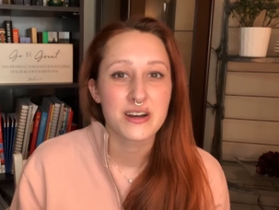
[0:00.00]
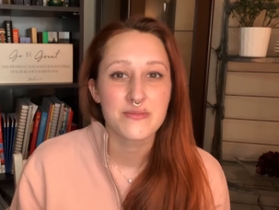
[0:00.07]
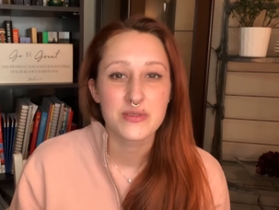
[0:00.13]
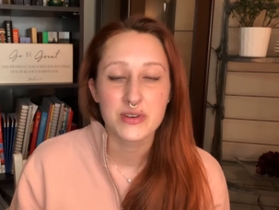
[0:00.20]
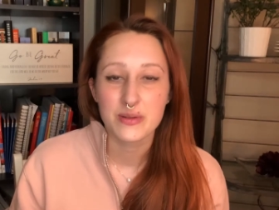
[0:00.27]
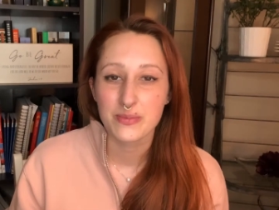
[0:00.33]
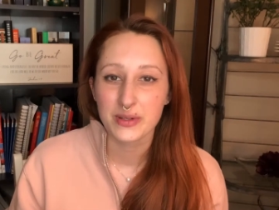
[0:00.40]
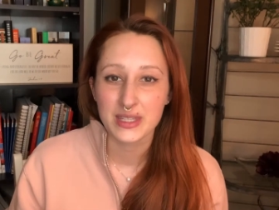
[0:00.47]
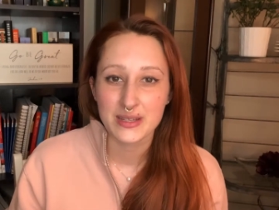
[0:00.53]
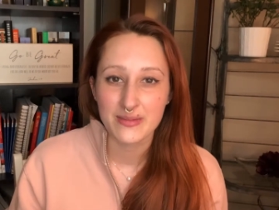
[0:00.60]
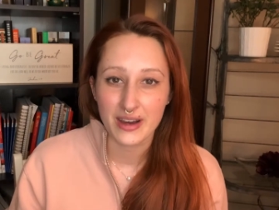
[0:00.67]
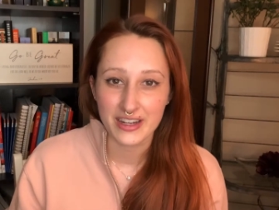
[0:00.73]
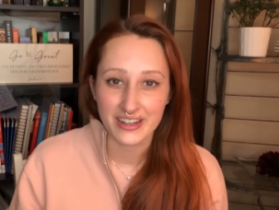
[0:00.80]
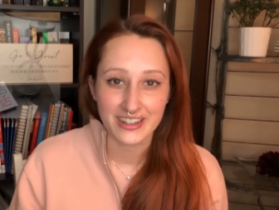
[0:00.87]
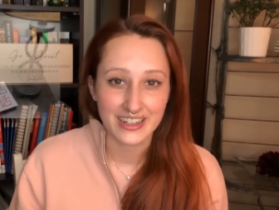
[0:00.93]
you could put them
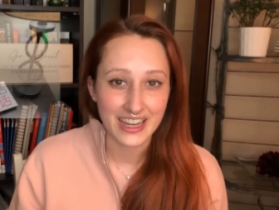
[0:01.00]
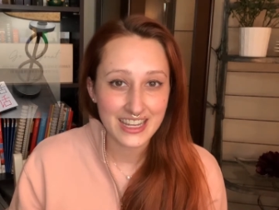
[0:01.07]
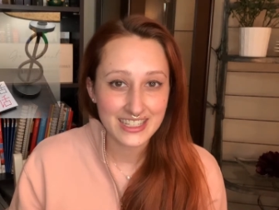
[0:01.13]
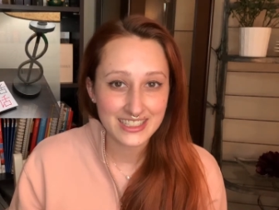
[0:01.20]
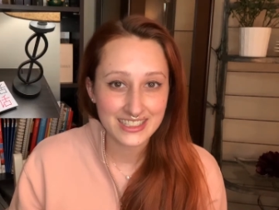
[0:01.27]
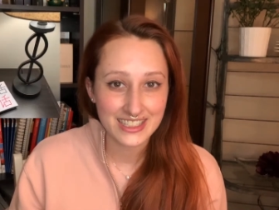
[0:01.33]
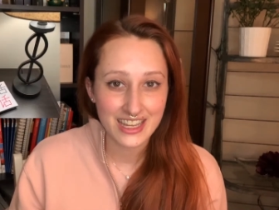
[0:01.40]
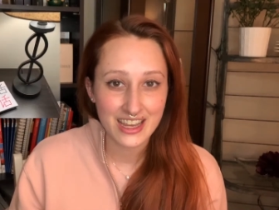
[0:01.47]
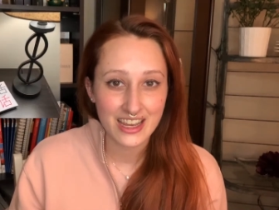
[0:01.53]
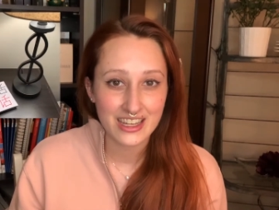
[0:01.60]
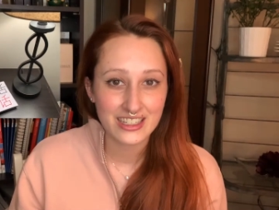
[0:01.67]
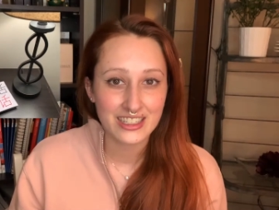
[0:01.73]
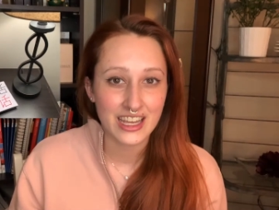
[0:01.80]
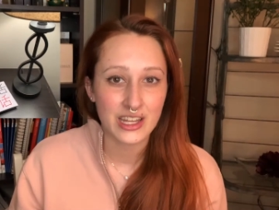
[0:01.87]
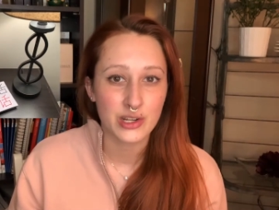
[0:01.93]
on your
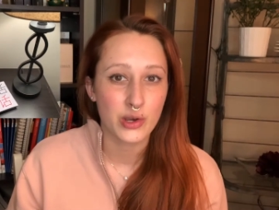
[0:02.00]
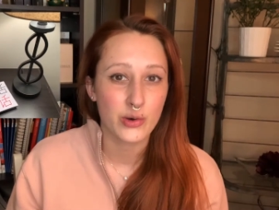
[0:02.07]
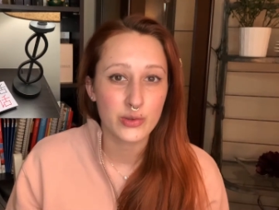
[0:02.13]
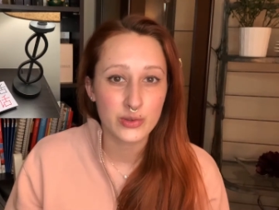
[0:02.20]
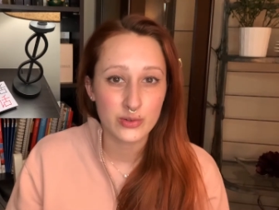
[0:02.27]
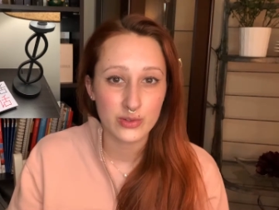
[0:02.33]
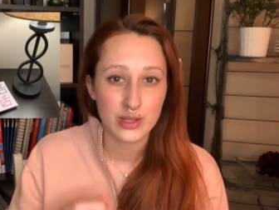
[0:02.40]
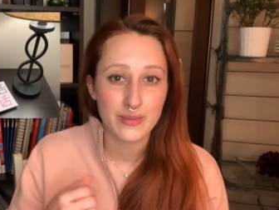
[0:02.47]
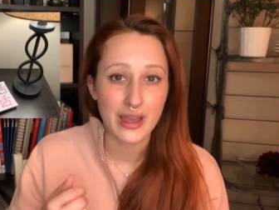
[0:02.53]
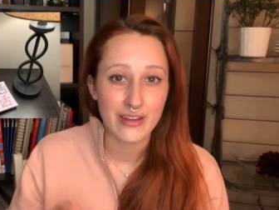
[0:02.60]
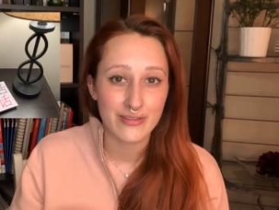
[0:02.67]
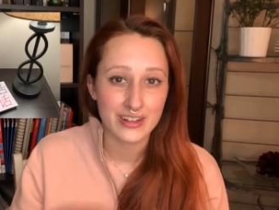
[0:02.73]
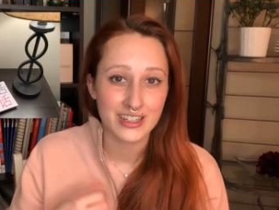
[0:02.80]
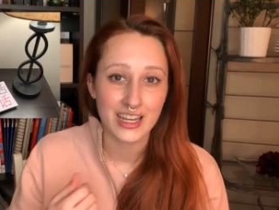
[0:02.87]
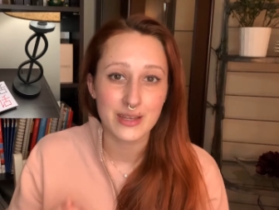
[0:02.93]
nightstand and go through them
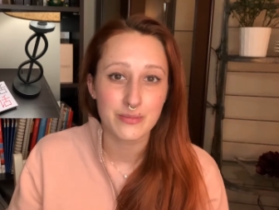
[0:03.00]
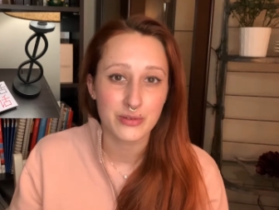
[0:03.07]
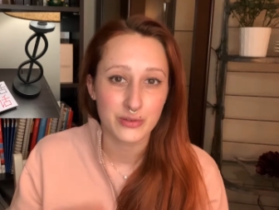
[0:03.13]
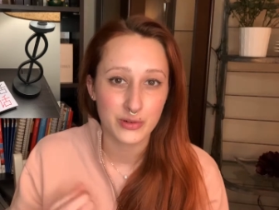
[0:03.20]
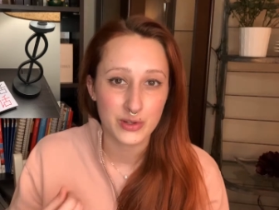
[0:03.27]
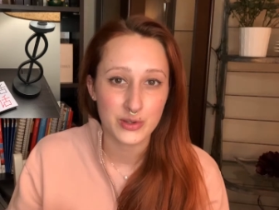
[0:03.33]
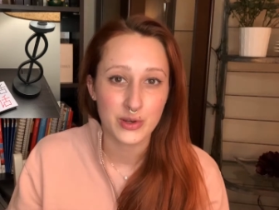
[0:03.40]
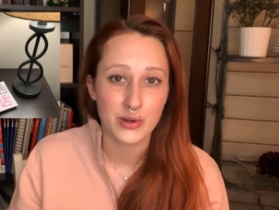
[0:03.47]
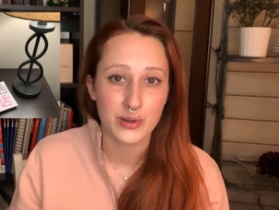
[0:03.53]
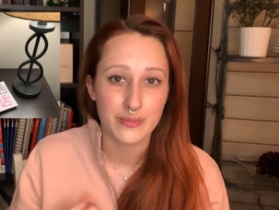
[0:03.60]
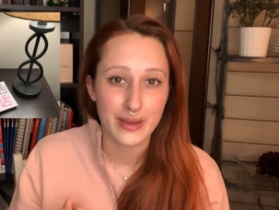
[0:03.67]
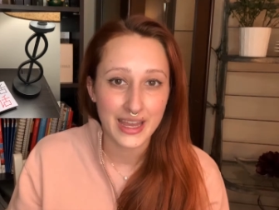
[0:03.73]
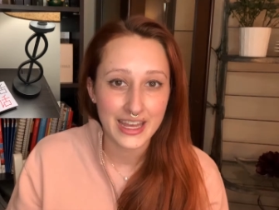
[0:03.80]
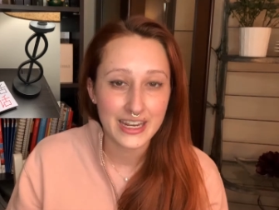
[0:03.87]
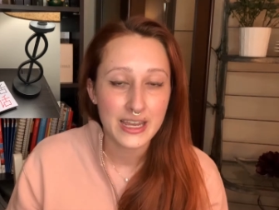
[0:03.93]
every night before you go to
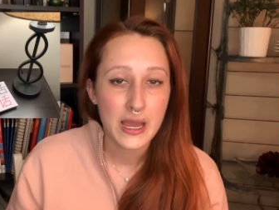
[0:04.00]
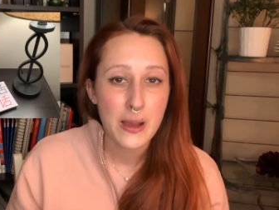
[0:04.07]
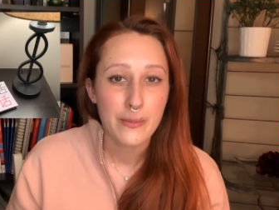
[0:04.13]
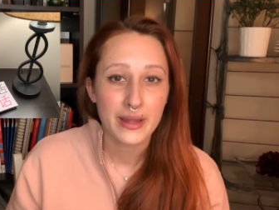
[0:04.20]
bed.